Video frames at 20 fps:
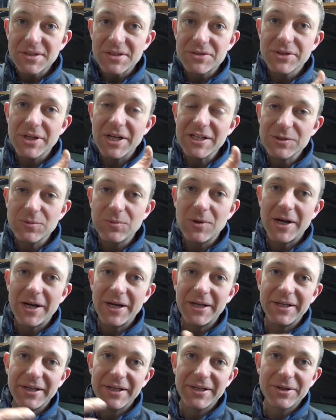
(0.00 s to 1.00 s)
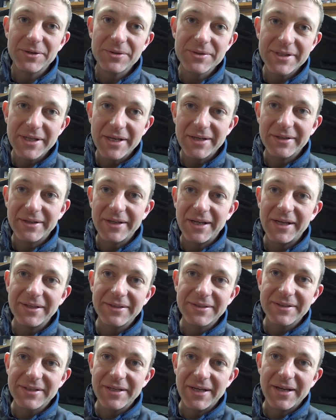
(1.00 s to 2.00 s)
so that's why it goes dead in 8
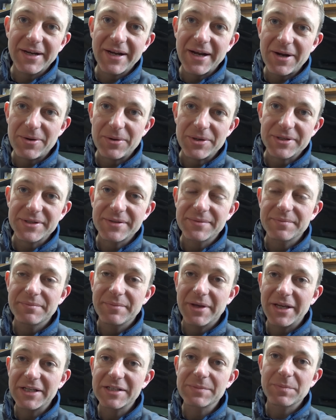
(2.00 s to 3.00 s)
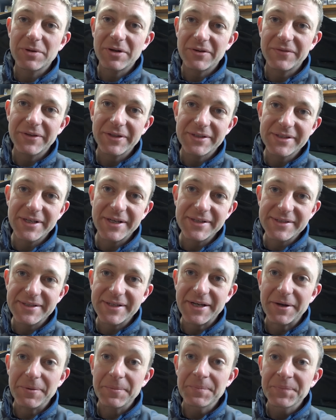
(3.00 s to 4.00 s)
to 10 hours. Makes perfect sense
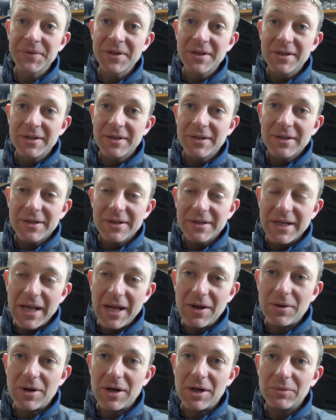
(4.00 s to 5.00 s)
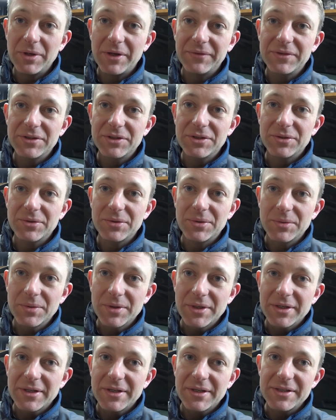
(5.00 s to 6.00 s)
now. Now all we have to do
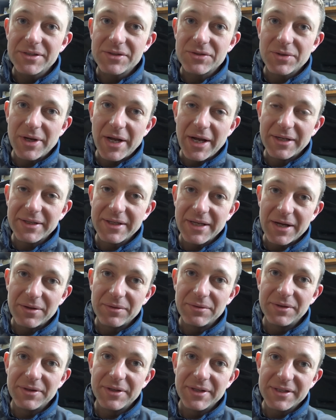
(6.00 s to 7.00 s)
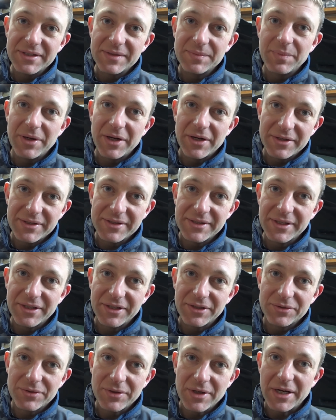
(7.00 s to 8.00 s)
is track down this
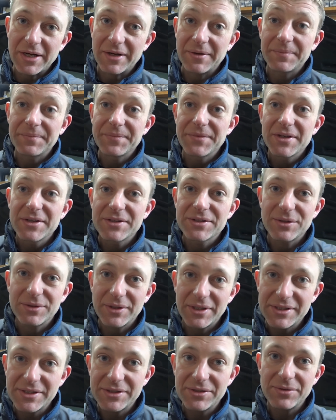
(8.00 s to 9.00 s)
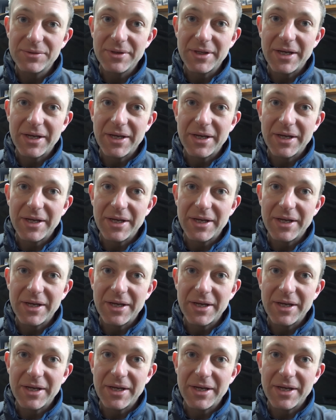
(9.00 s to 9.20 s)
parasitic draw. So let's do